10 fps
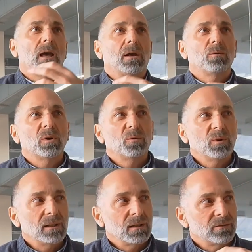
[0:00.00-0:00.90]
And when
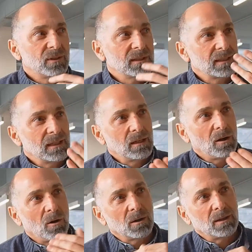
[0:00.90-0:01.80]
we live this in
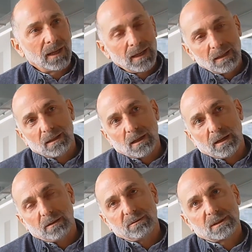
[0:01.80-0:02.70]
our daily
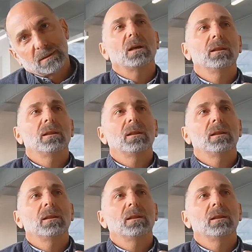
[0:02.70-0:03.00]
lives,